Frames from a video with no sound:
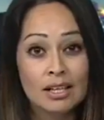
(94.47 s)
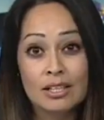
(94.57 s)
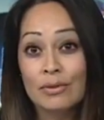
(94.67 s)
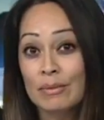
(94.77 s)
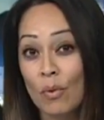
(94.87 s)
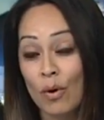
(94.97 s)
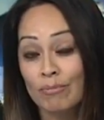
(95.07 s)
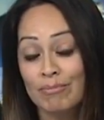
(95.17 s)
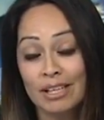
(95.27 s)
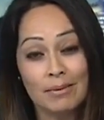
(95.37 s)
To read
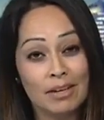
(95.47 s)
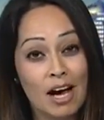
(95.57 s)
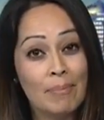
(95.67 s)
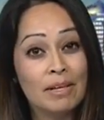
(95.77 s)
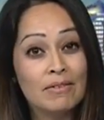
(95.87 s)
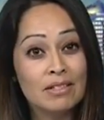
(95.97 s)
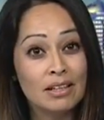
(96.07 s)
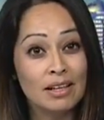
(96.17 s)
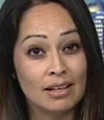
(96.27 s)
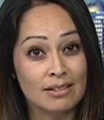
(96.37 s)
more, pick up a copy of
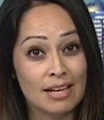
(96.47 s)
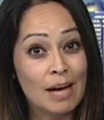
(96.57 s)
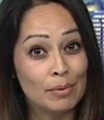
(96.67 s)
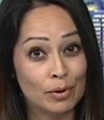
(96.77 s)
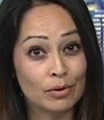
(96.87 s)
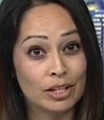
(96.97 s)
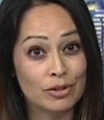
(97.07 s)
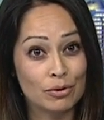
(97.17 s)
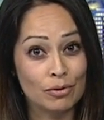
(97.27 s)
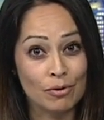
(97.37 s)
Sunday's Albuquerque
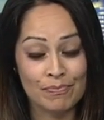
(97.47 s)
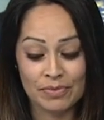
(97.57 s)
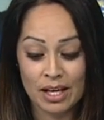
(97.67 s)
Journal.